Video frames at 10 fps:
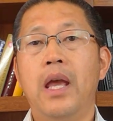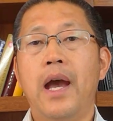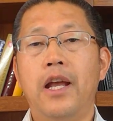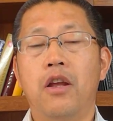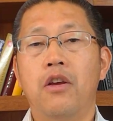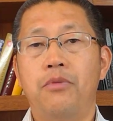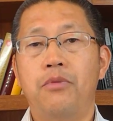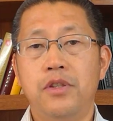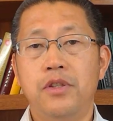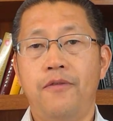And
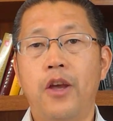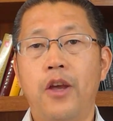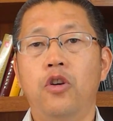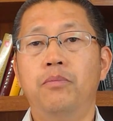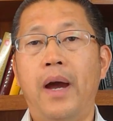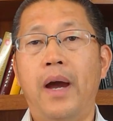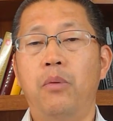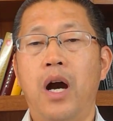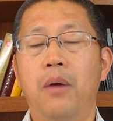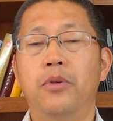365 Copilot will
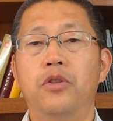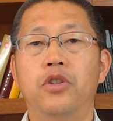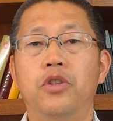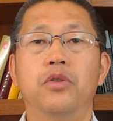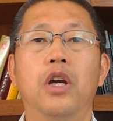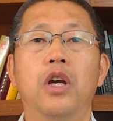help you to